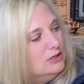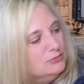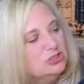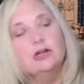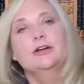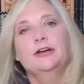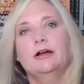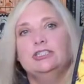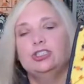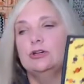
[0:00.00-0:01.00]
I'm sorry, or
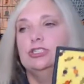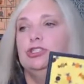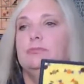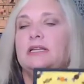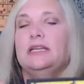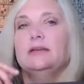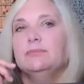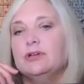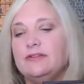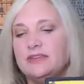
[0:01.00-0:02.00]
I'd show it to you. But in a
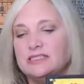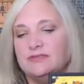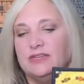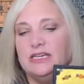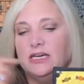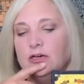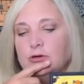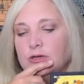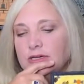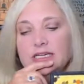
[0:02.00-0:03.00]
previous
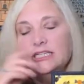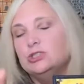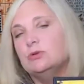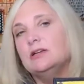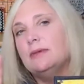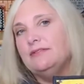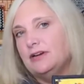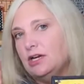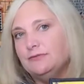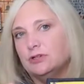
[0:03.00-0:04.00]
video, it's one of my
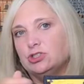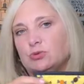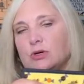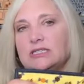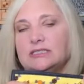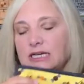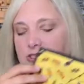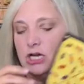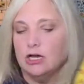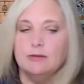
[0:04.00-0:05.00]
very first ones. I
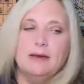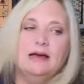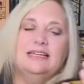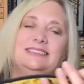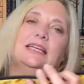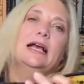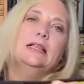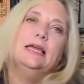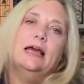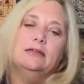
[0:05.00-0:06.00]
talk about
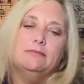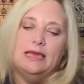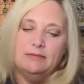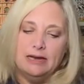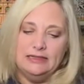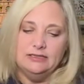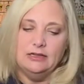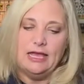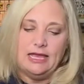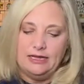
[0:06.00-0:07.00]
exactly how to make my little
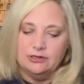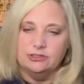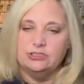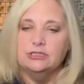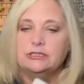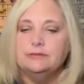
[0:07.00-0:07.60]
hangers.